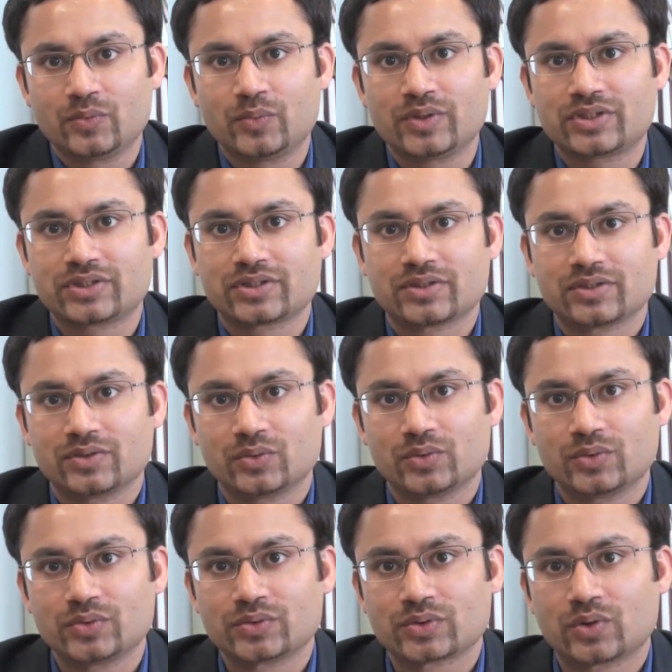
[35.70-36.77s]
which
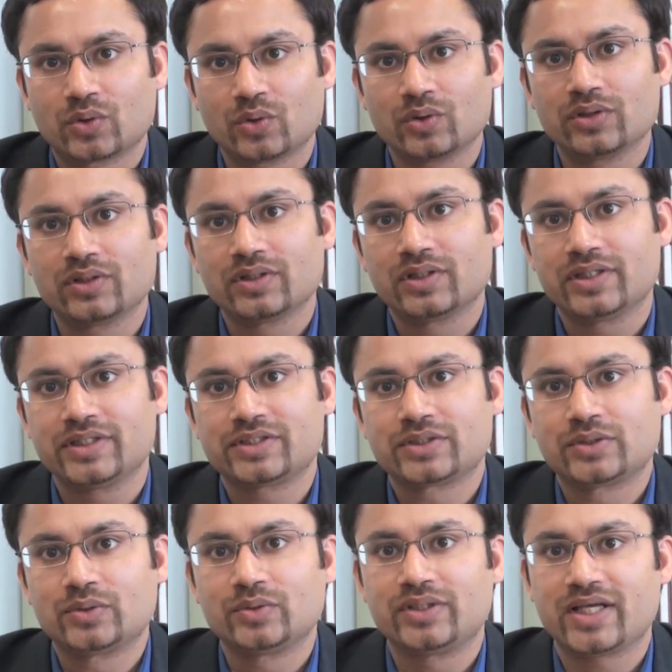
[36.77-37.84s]
whose goal is
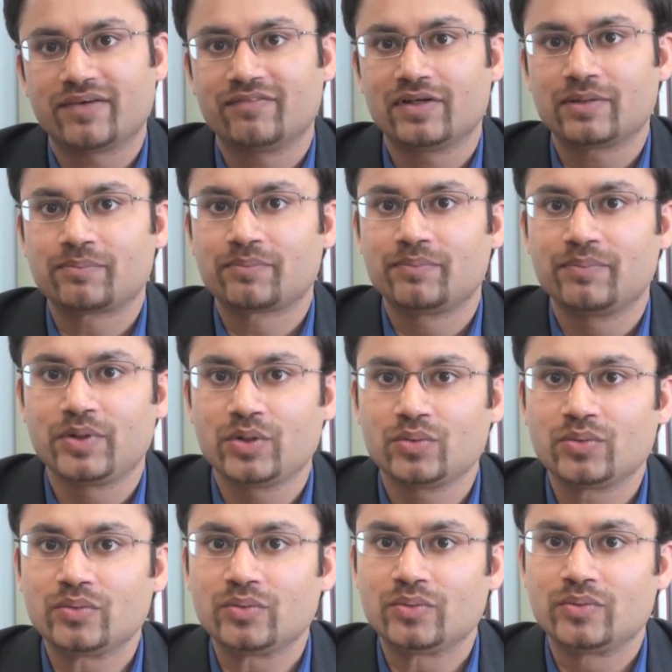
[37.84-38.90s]
to develop
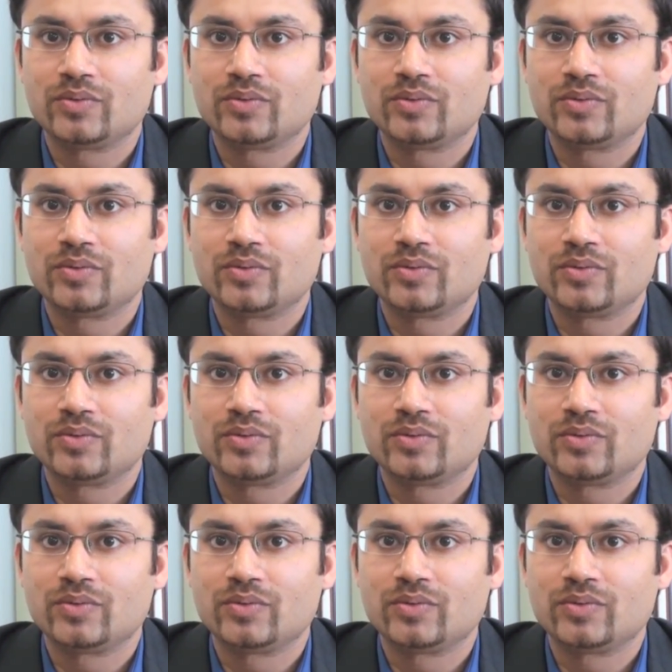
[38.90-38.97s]
new